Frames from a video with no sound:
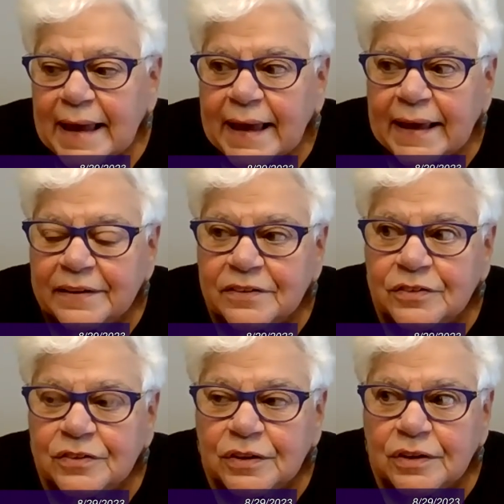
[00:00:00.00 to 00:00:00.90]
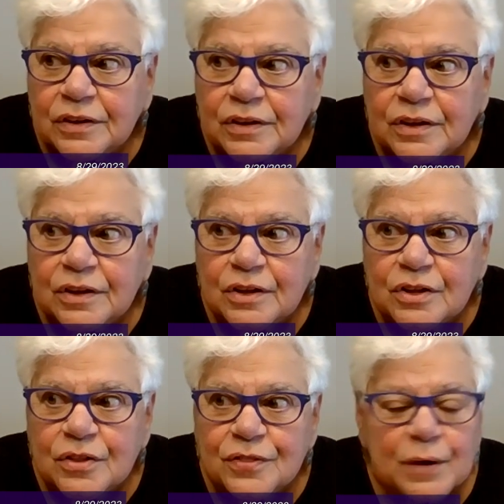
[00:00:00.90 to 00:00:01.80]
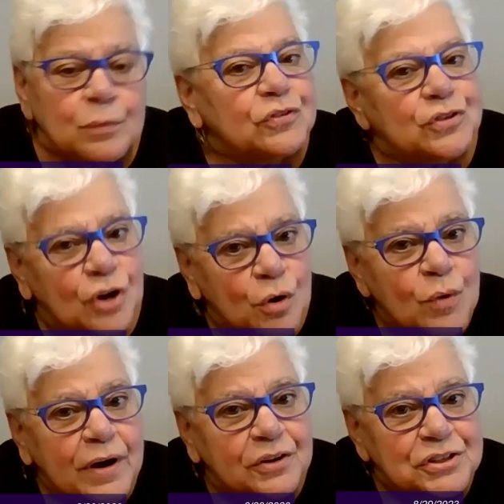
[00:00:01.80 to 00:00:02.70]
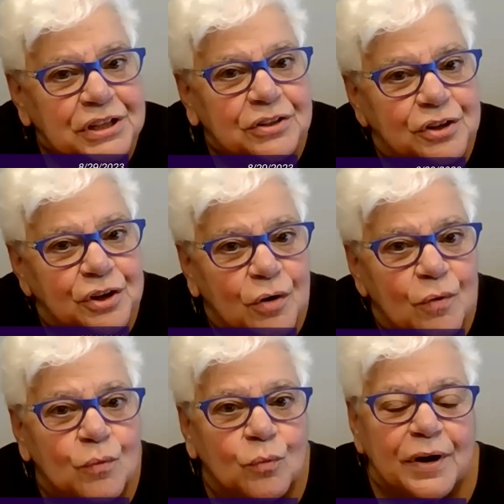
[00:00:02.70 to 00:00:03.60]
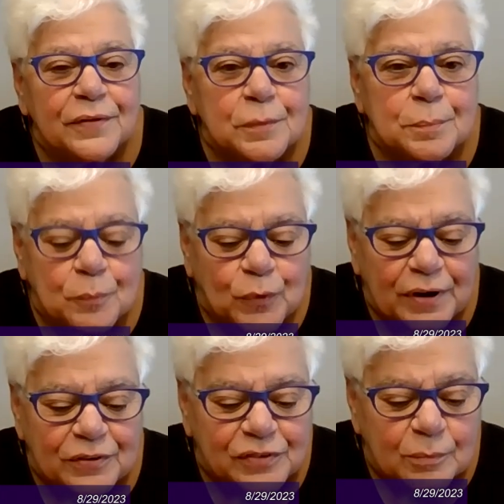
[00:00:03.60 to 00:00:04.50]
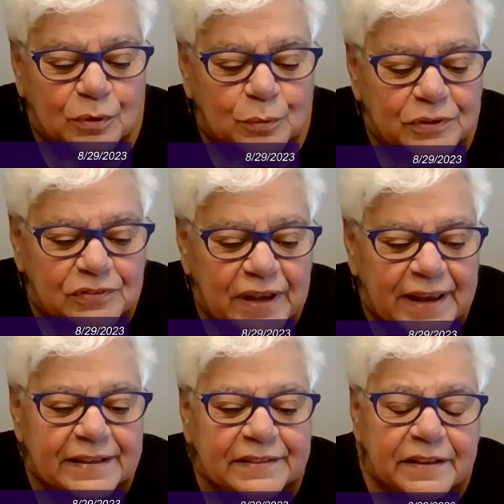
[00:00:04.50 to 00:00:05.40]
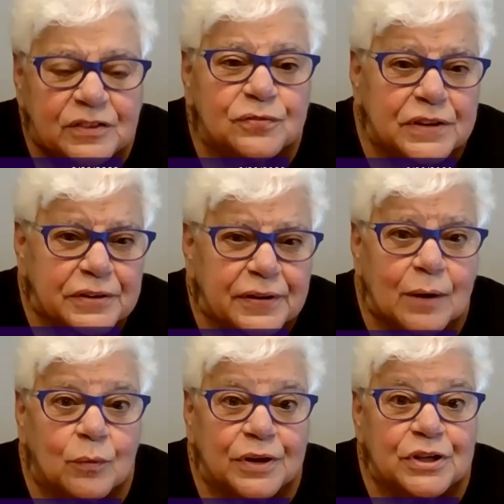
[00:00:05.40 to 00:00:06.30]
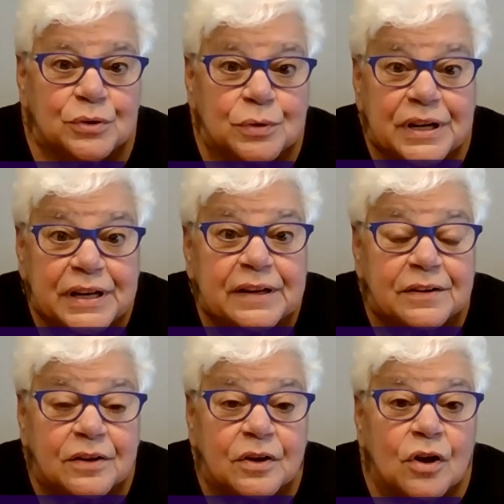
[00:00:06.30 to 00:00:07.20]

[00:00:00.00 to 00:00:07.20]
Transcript: And there was nowhere she could go where the where someone would say, "Let's figure out what you need."